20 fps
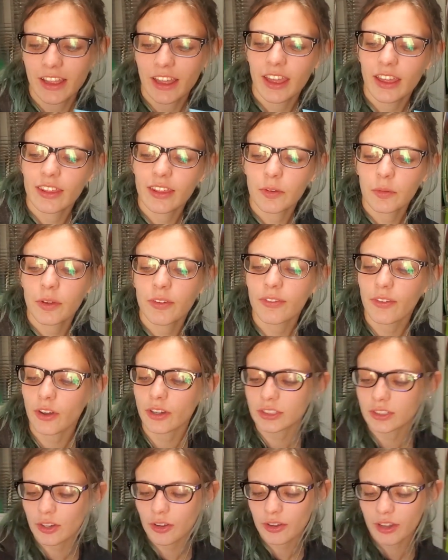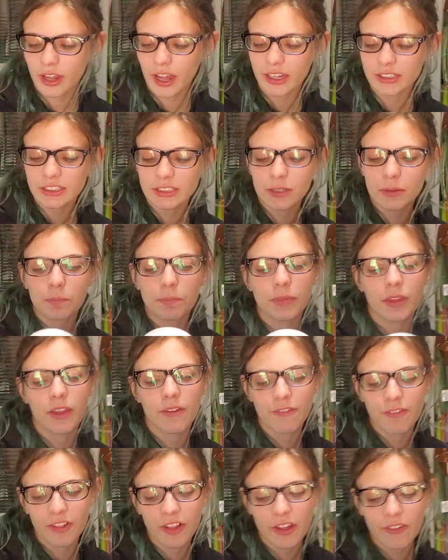And then we've also got some
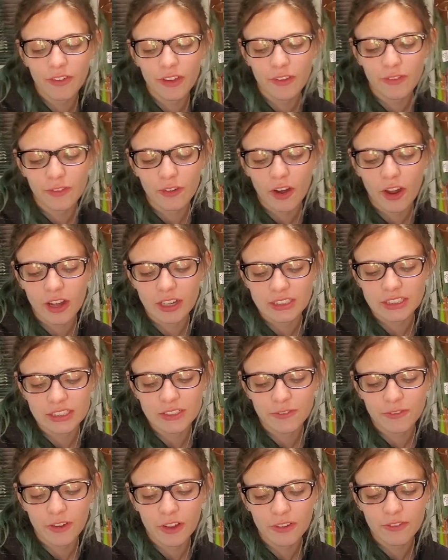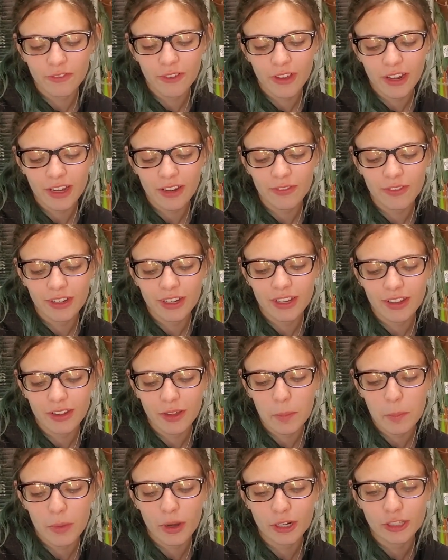fluffy frost. Funfetti vanilla
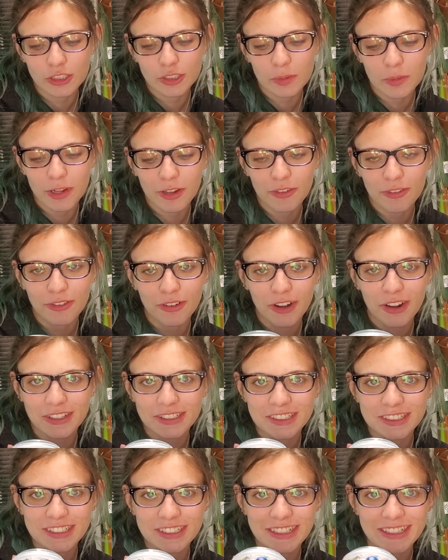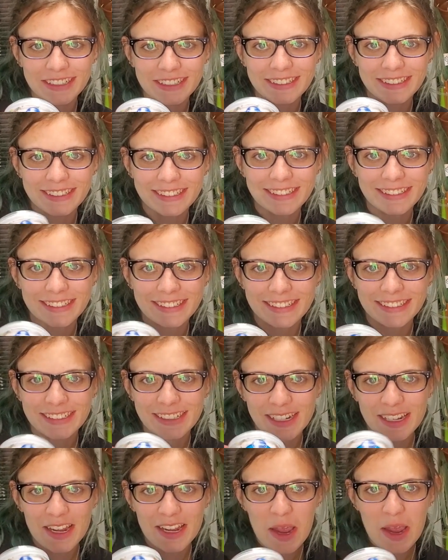marshmallow frosting.
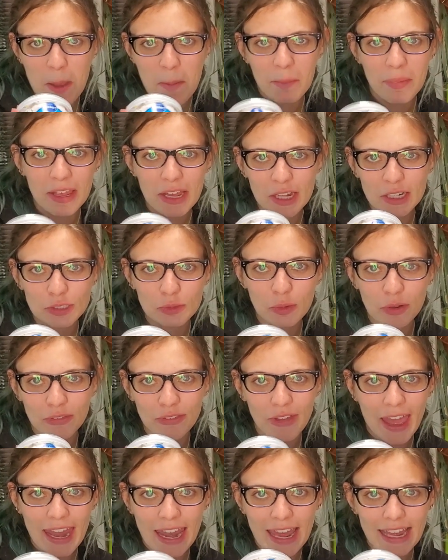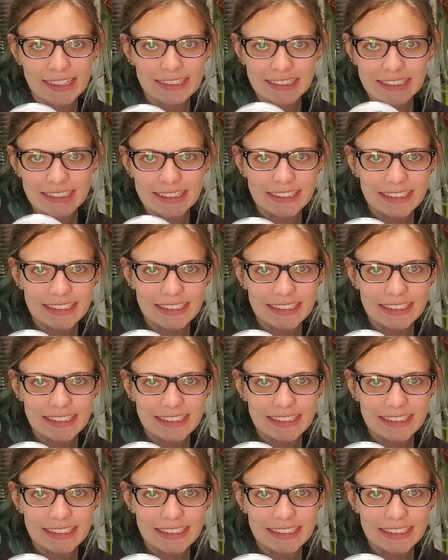Because we're fat asses.